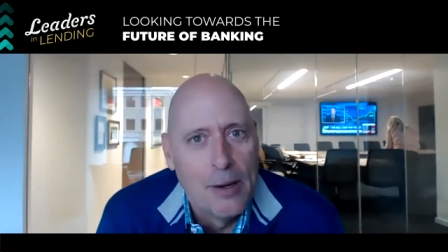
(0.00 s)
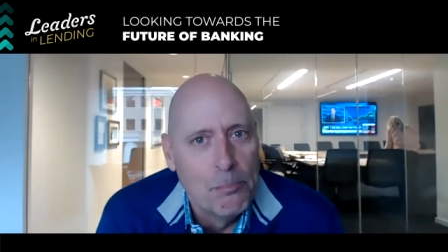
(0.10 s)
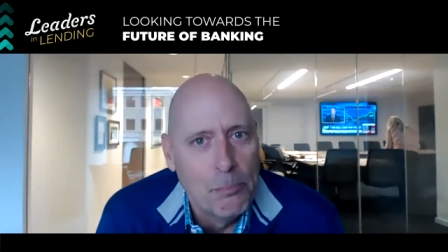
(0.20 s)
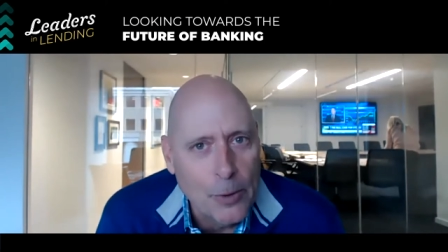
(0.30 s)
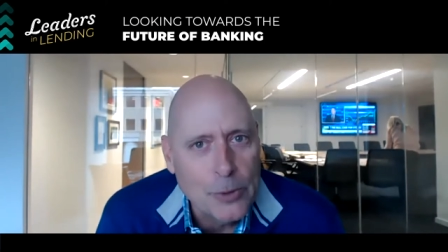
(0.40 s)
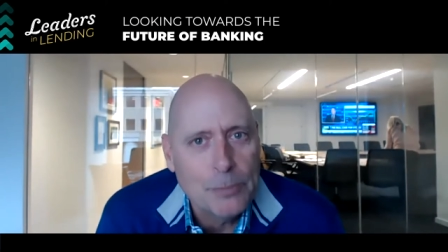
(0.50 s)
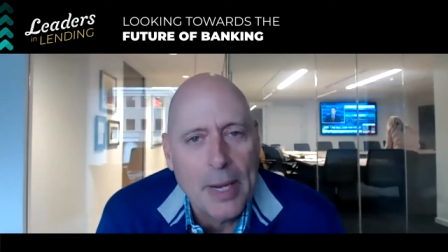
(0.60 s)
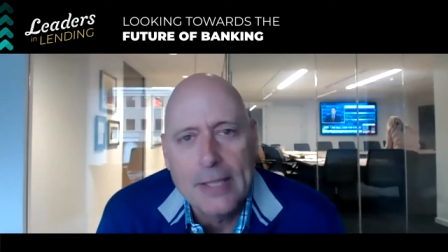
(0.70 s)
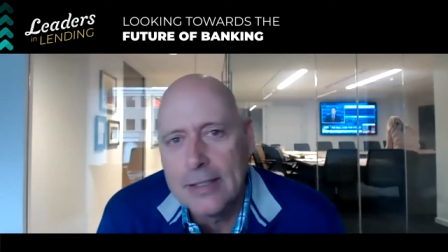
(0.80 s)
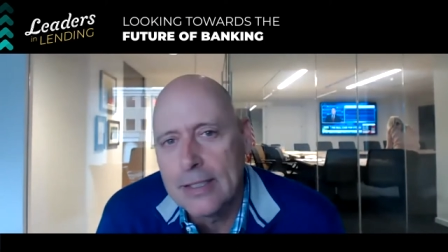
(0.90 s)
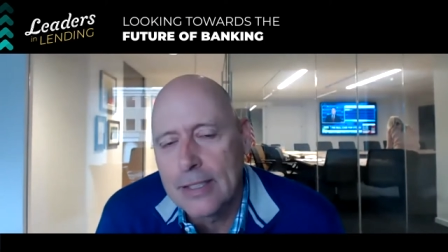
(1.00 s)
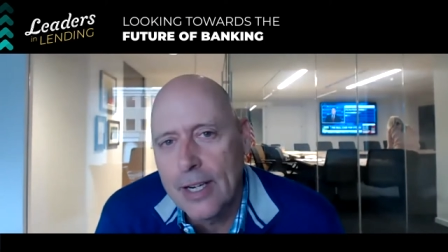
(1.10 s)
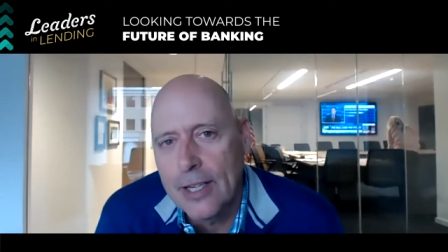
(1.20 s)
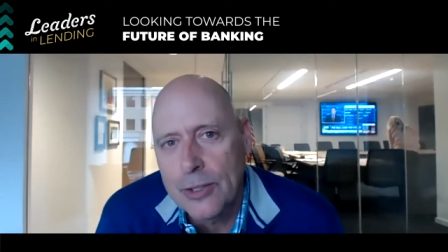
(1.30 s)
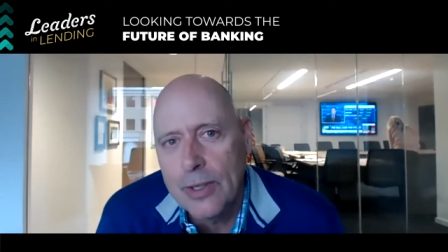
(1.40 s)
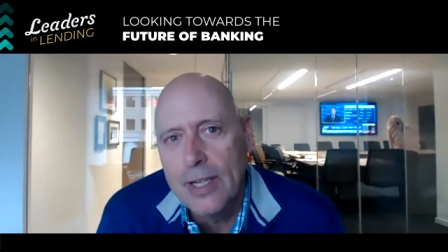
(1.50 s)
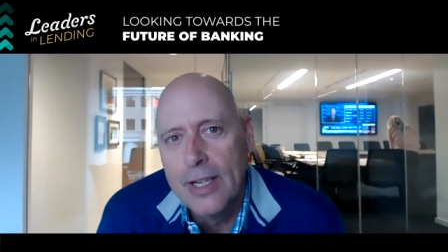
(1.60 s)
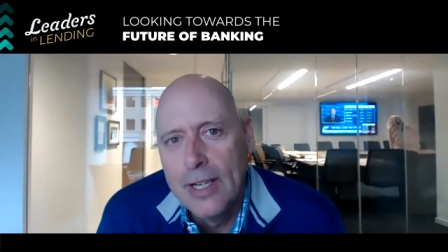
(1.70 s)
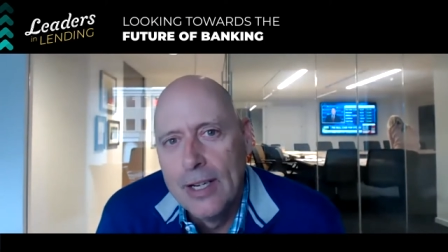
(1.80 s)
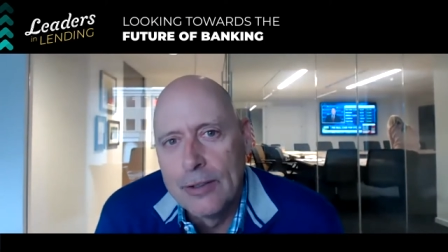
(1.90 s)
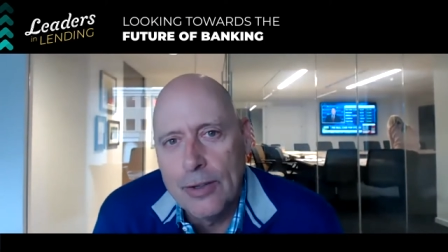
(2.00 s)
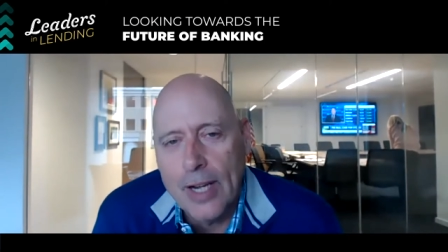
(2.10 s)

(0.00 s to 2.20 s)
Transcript: Most banks in this country do